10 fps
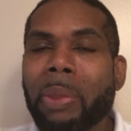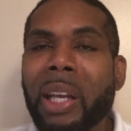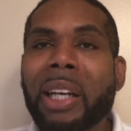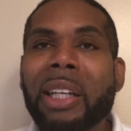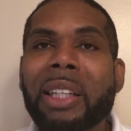
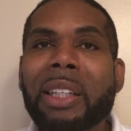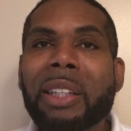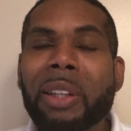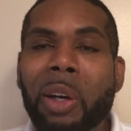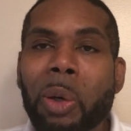And
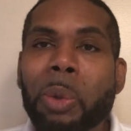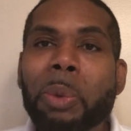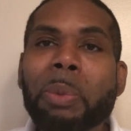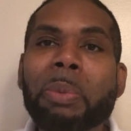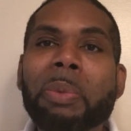the
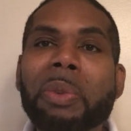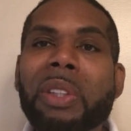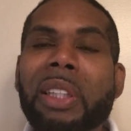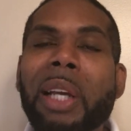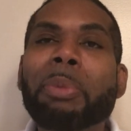home
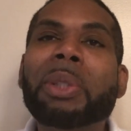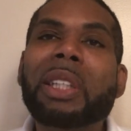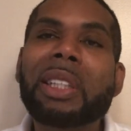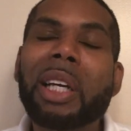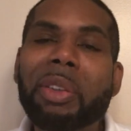shapes the
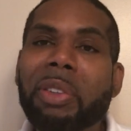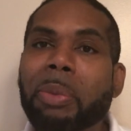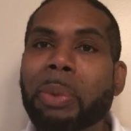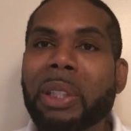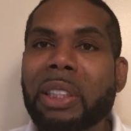
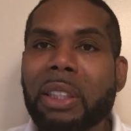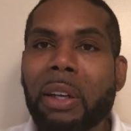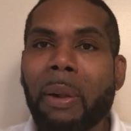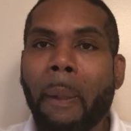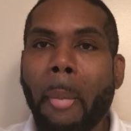self-image.
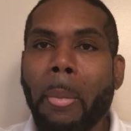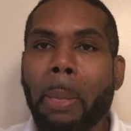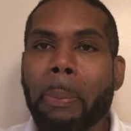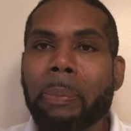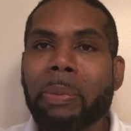
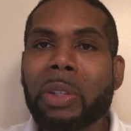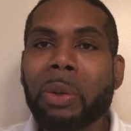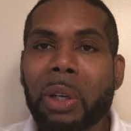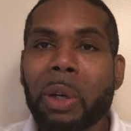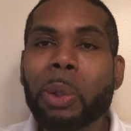So
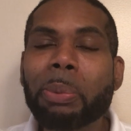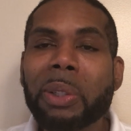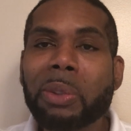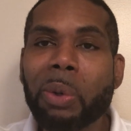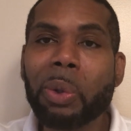the home
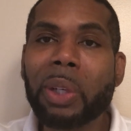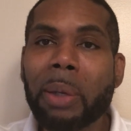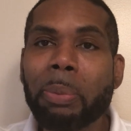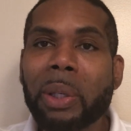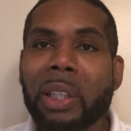that's grown
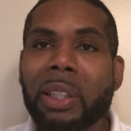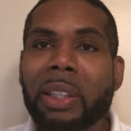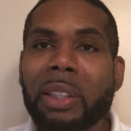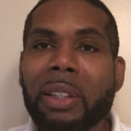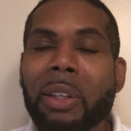up in,
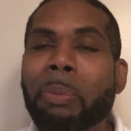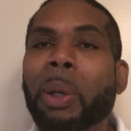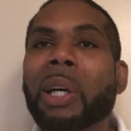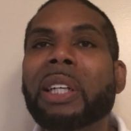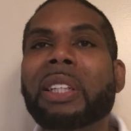the
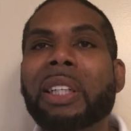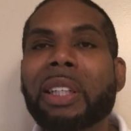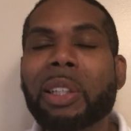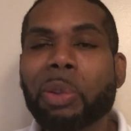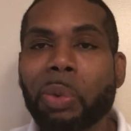
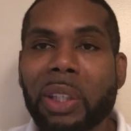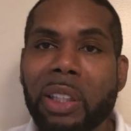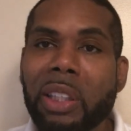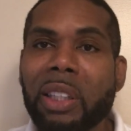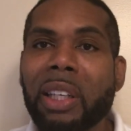parenting that's
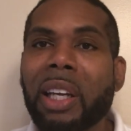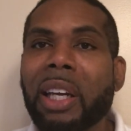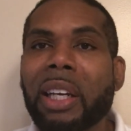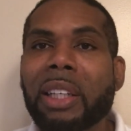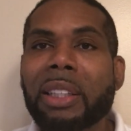rendered,
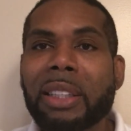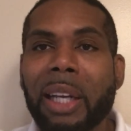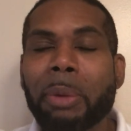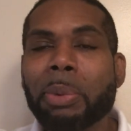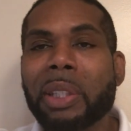
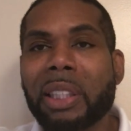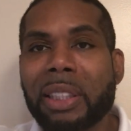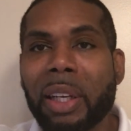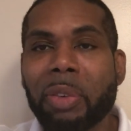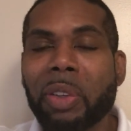shapes the
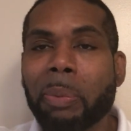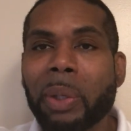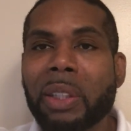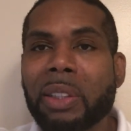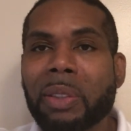
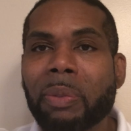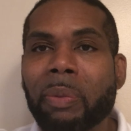self-image.